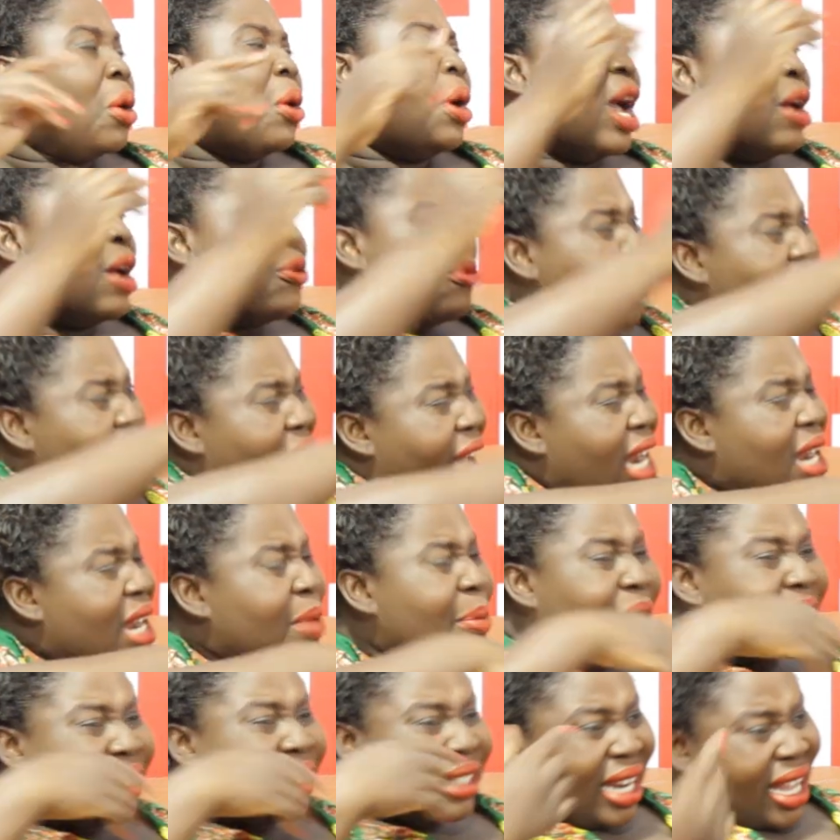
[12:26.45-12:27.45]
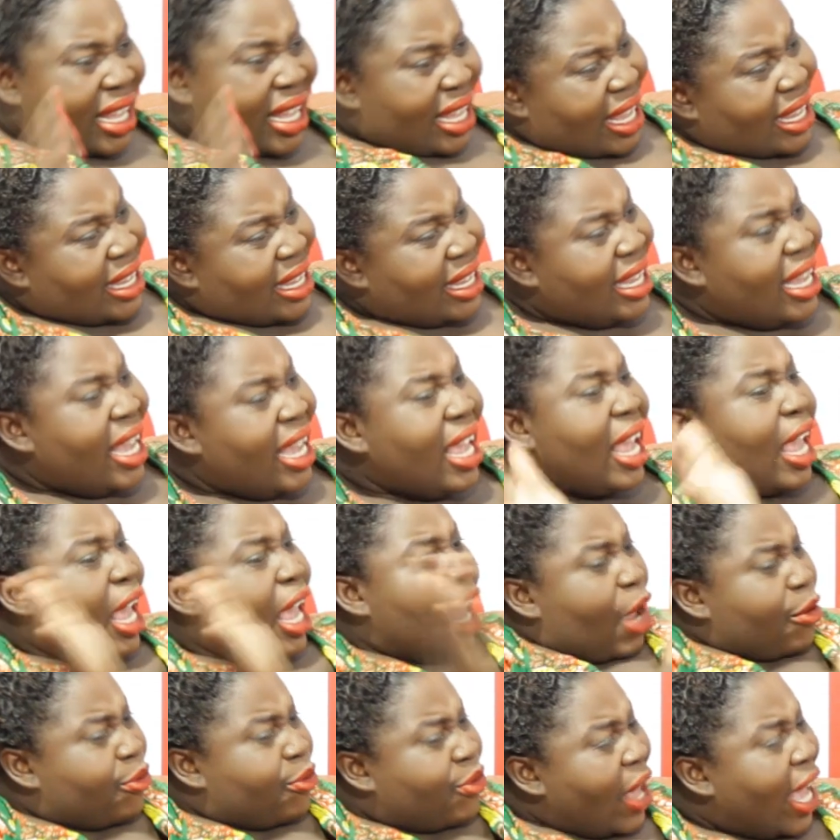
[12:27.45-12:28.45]
A fair at the betray,
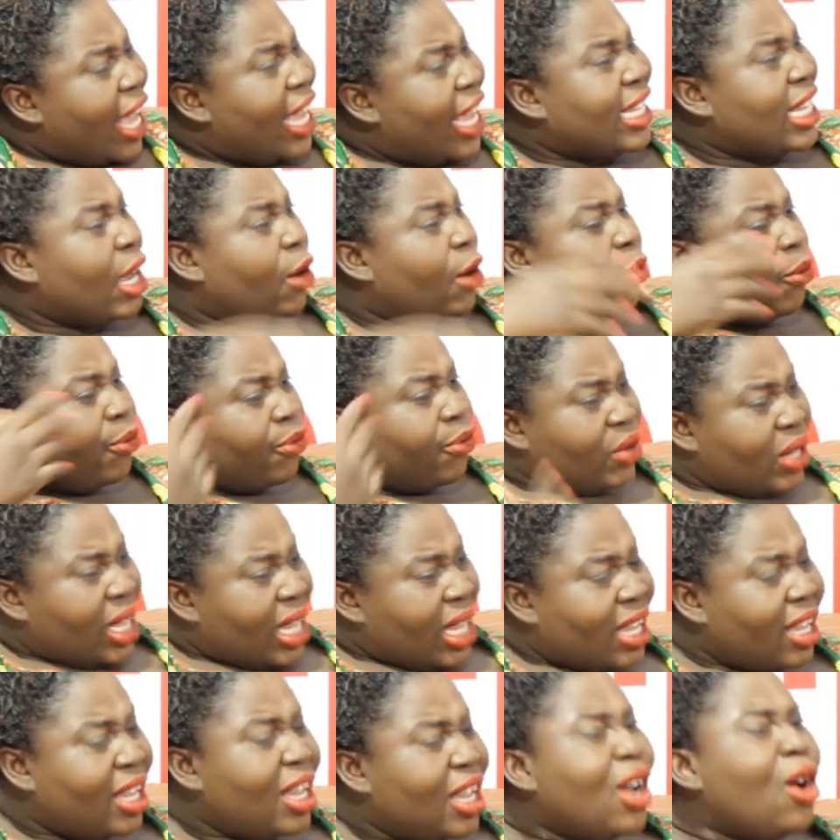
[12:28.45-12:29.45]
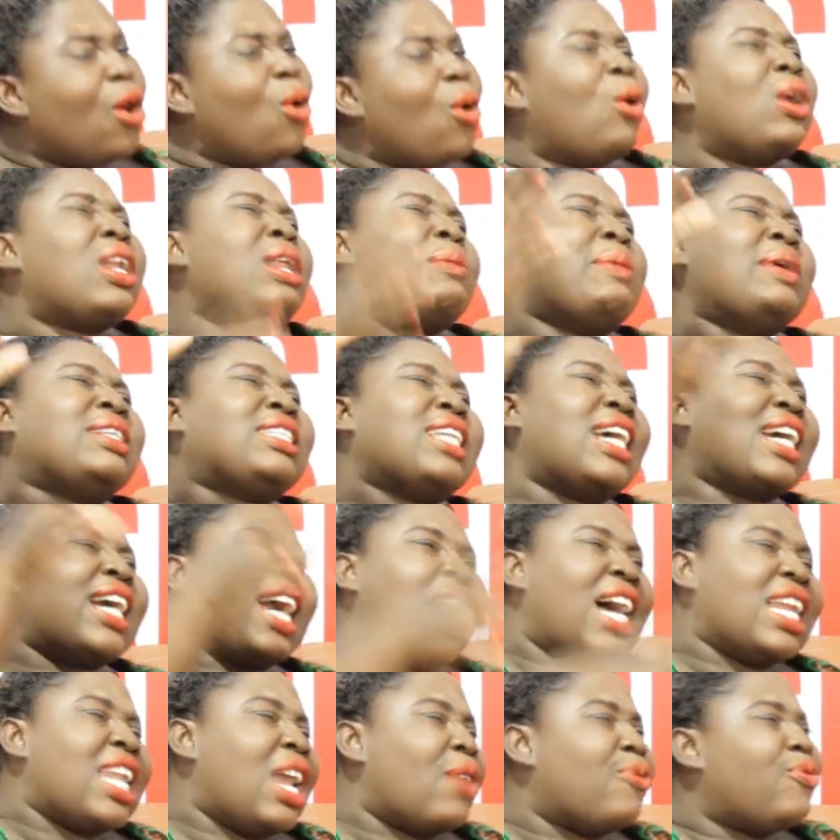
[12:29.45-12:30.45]
a fair in the woofie. Only better
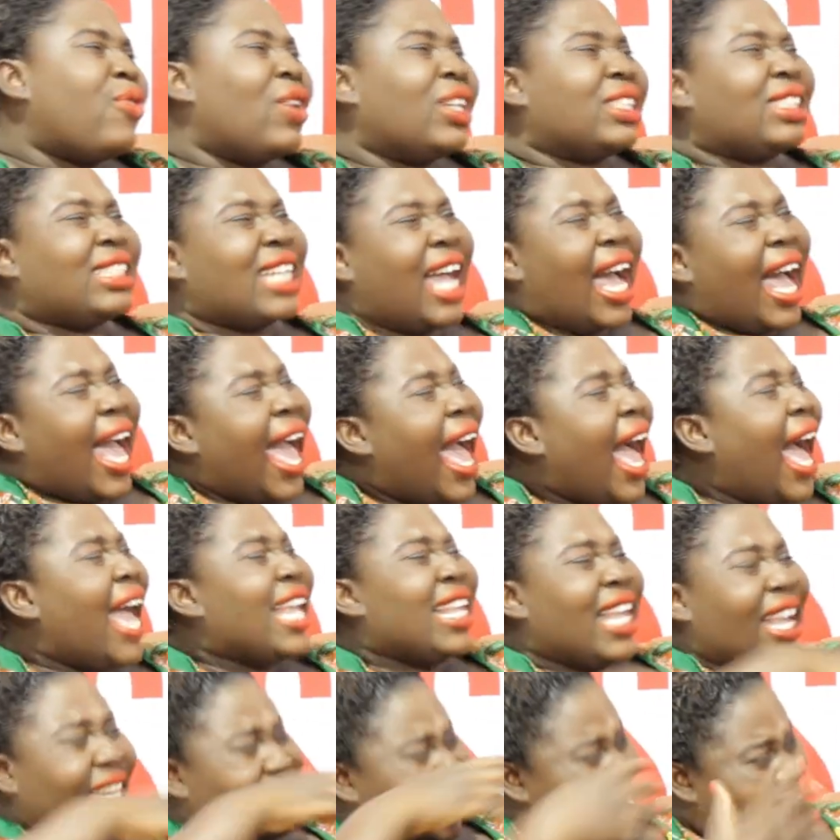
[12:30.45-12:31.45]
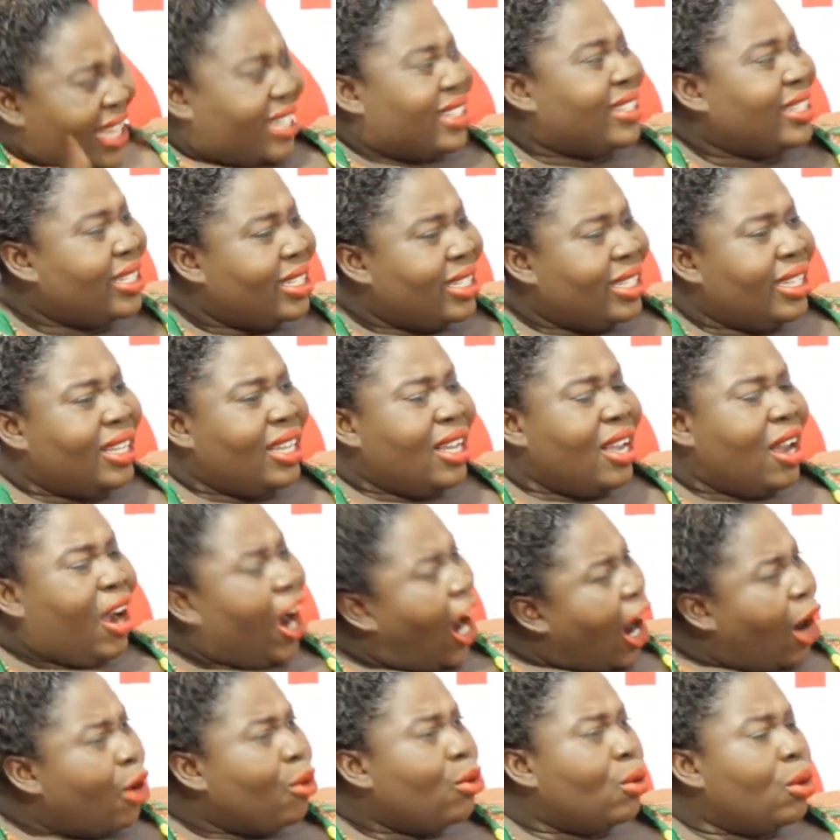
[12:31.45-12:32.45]
gun of force, I a day.
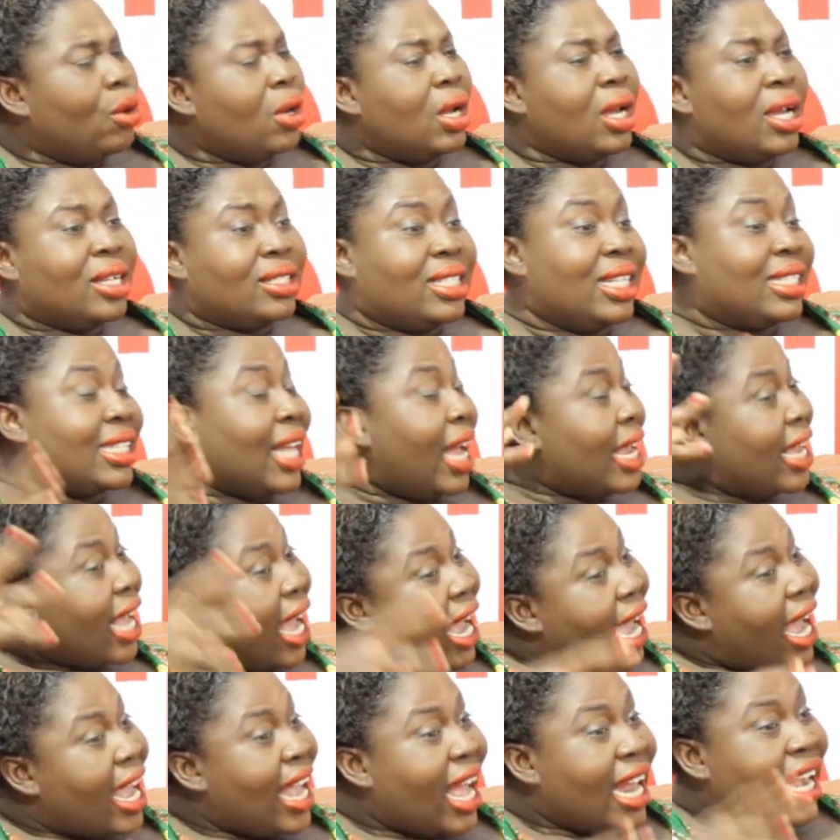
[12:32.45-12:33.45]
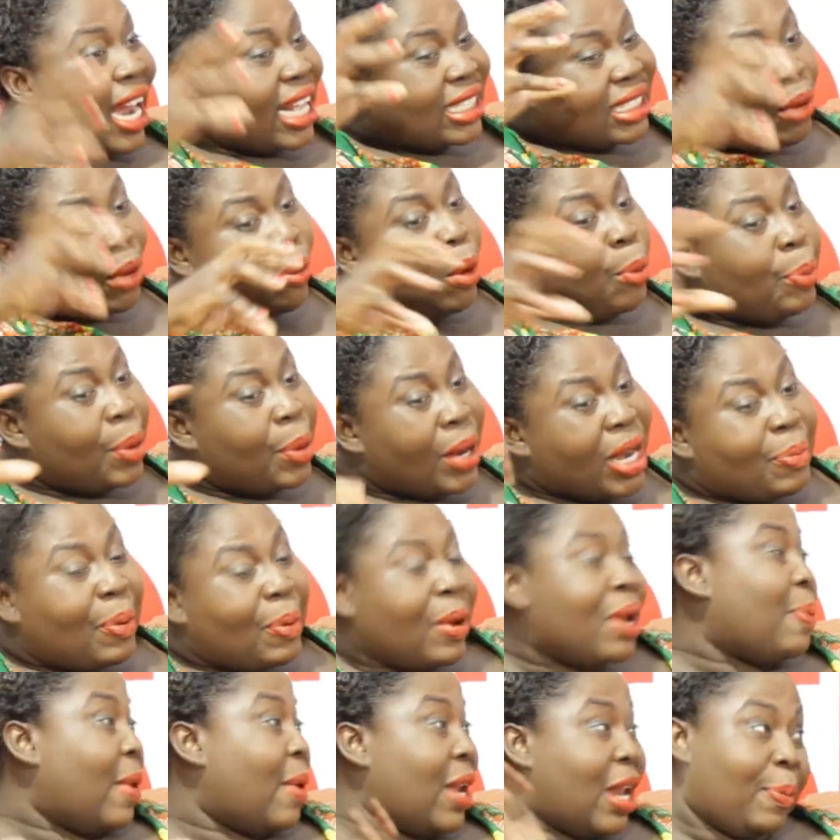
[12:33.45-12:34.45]
Oh, sister, yeah, I have some penny for
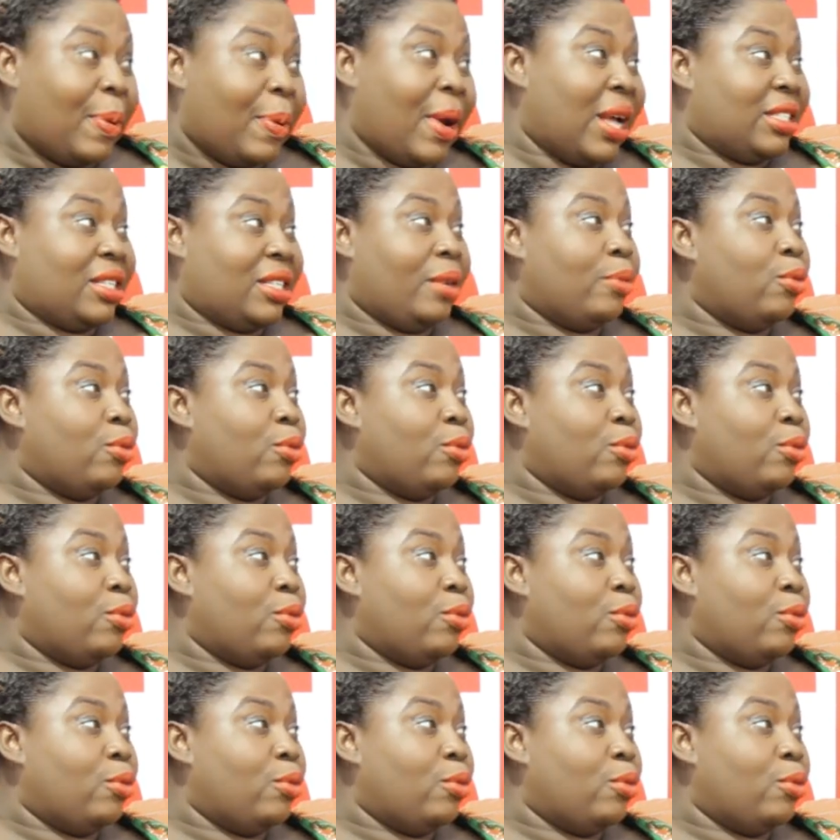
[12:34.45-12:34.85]
the past.